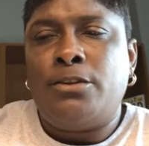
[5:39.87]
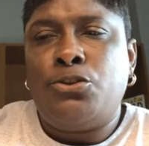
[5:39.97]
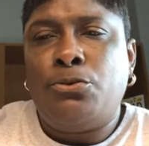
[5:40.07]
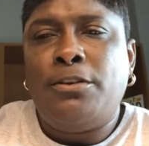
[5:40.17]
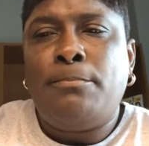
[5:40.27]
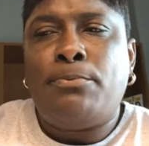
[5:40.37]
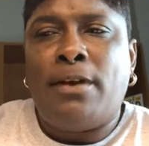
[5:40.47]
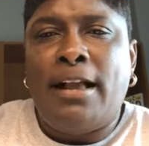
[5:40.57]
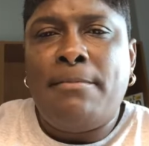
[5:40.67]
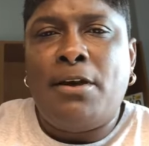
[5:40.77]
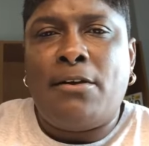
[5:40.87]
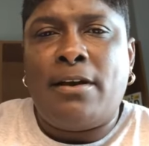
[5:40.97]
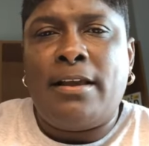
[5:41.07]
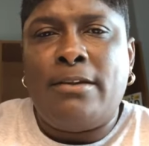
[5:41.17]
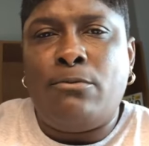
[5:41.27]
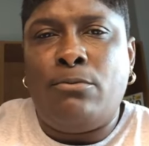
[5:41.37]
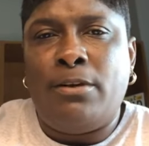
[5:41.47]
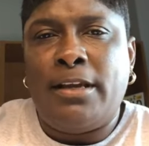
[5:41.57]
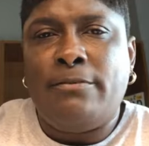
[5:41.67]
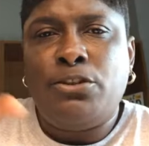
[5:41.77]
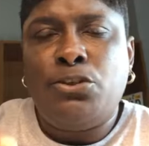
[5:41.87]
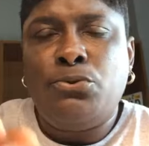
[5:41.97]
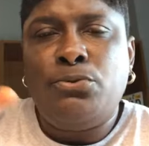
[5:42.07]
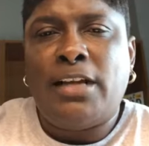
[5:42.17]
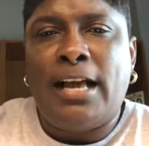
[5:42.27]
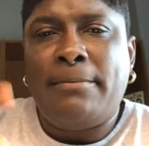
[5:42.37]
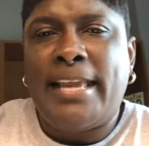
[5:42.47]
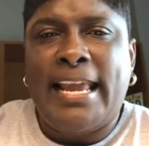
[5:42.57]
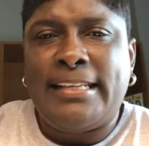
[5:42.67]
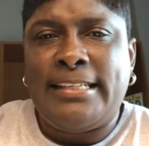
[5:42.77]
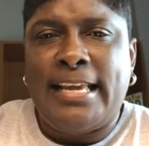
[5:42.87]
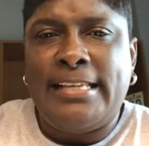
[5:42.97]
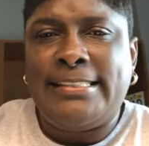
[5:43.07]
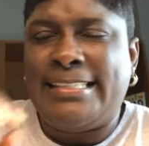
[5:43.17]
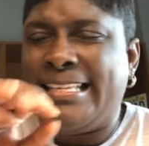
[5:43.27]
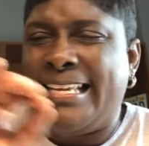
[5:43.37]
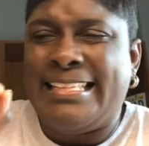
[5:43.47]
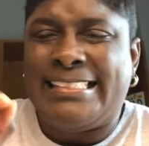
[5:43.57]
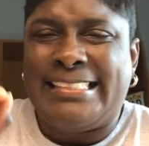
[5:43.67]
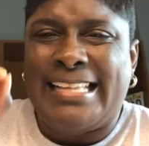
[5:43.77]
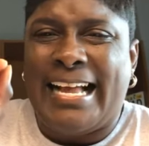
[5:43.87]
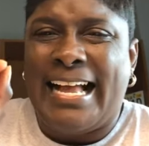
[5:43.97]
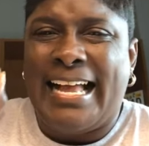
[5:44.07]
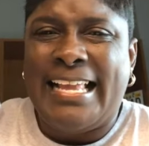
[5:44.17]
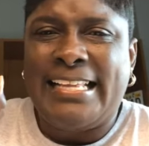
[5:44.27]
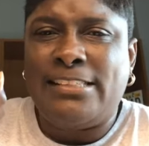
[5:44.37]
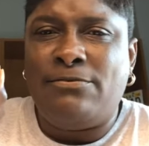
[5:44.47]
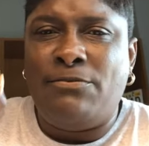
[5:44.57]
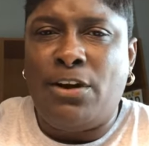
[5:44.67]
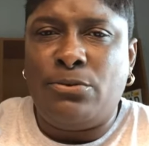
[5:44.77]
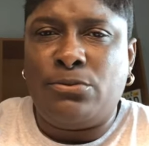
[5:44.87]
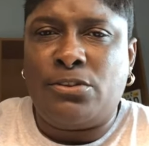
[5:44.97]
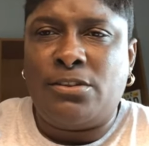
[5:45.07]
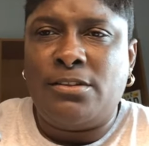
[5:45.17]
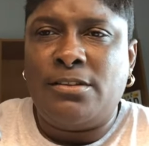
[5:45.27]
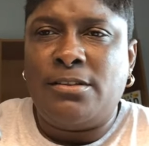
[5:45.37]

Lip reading: During the primary, whatever two top candidates gets the highest votes